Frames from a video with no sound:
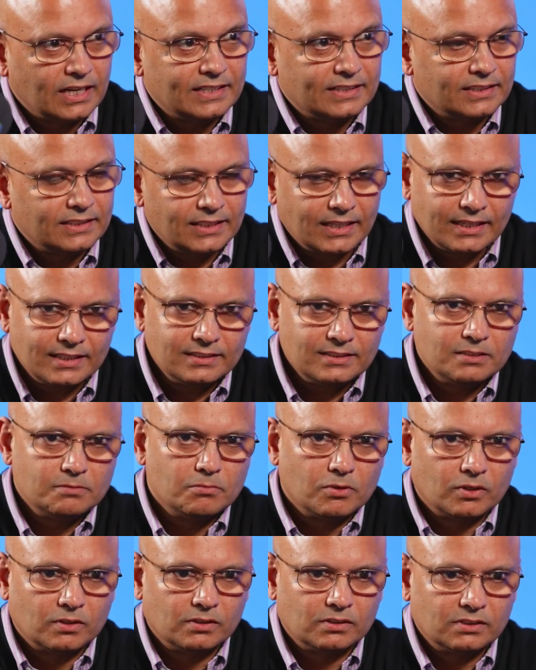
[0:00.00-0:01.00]
And the tenancy
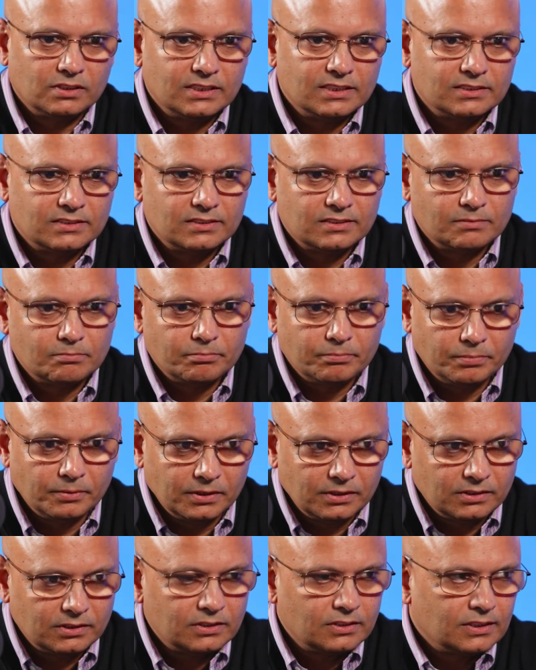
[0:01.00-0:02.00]
model is
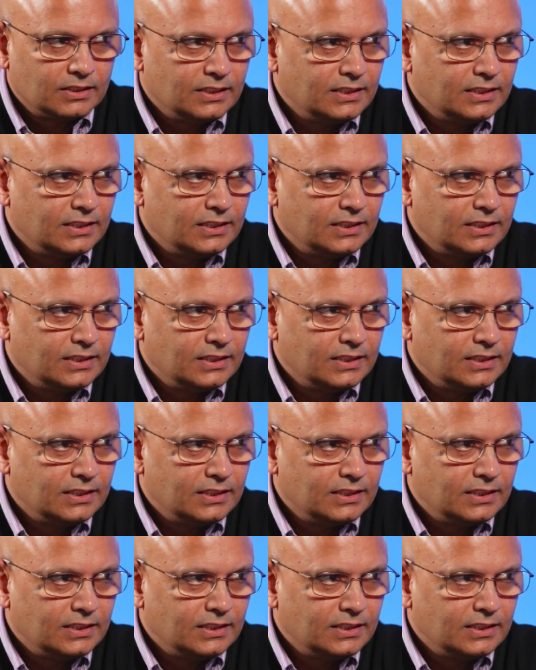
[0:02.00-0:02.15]
built